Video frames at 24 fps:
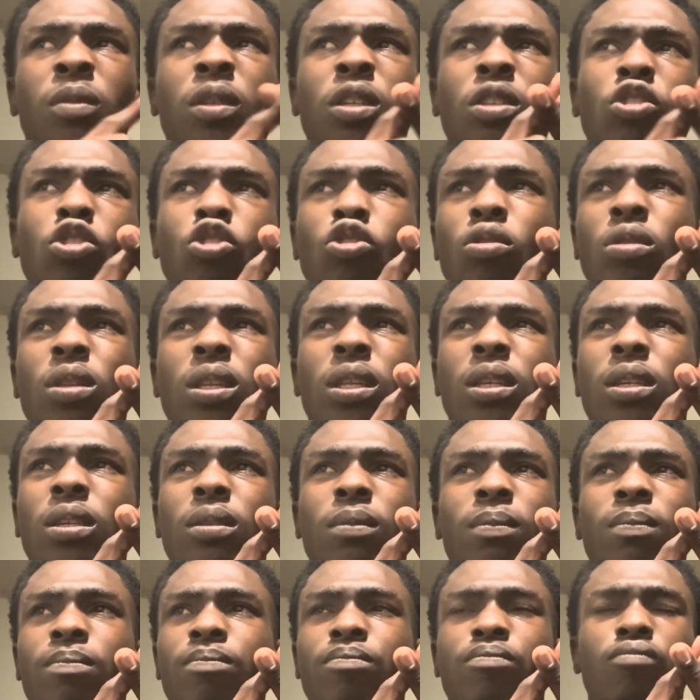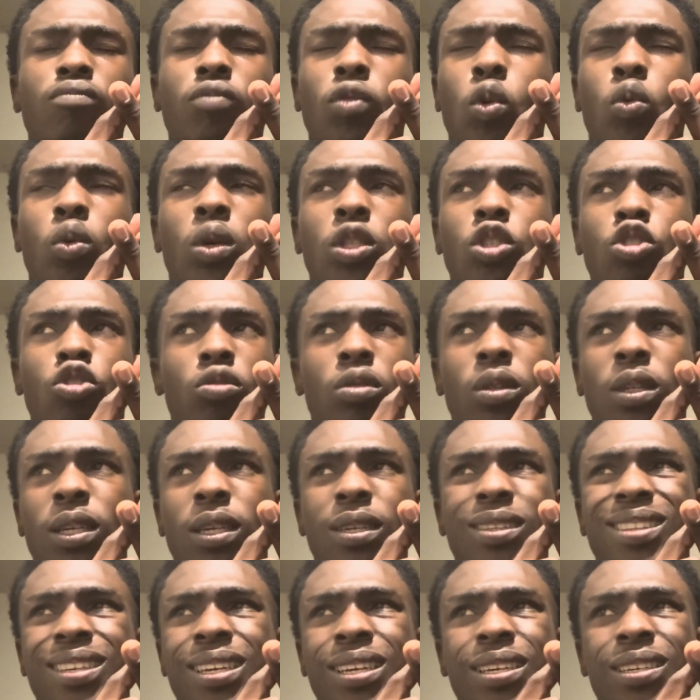Julian doing Julian
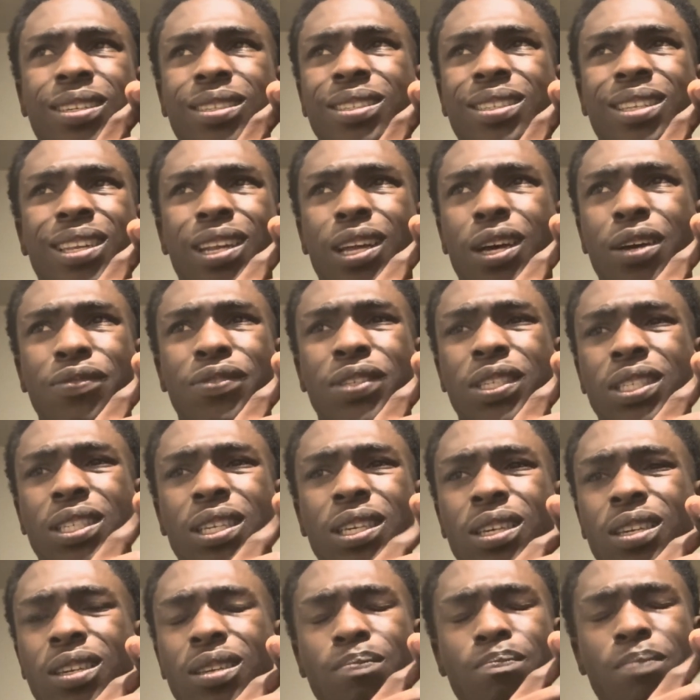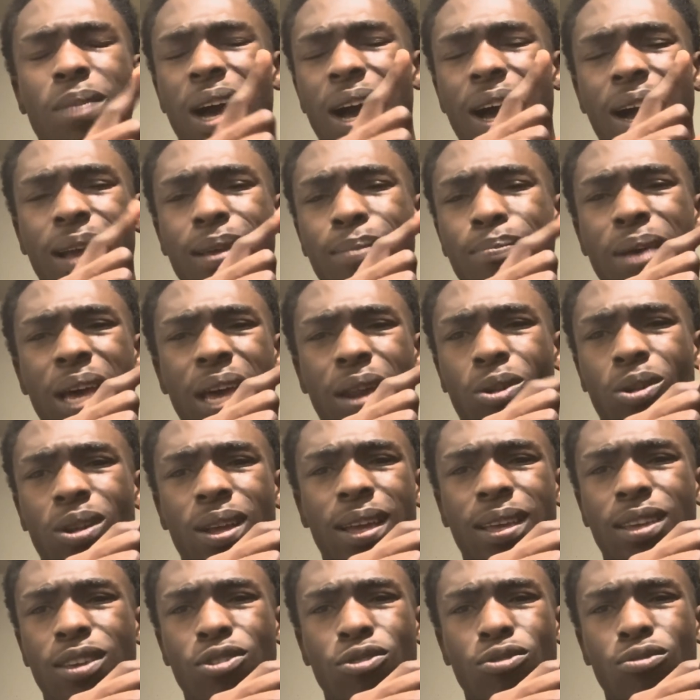things. Love to see it. High battle
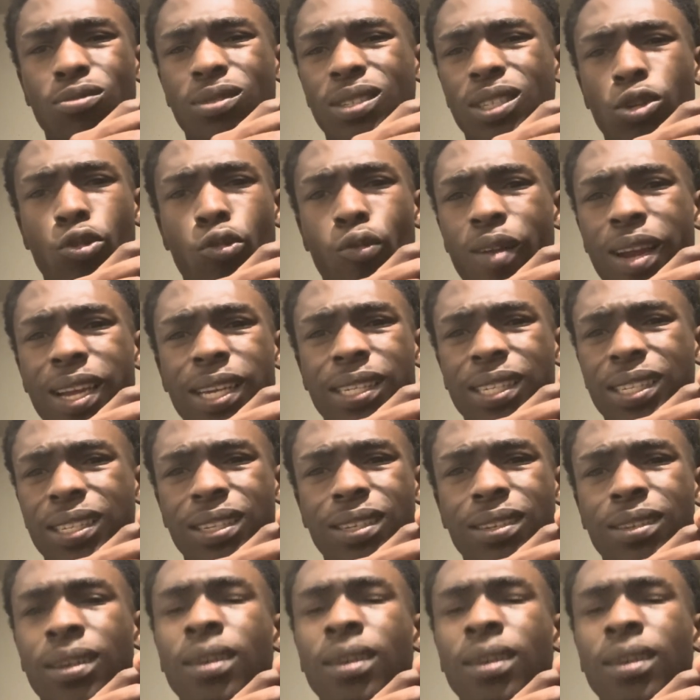IQ. It's crazy.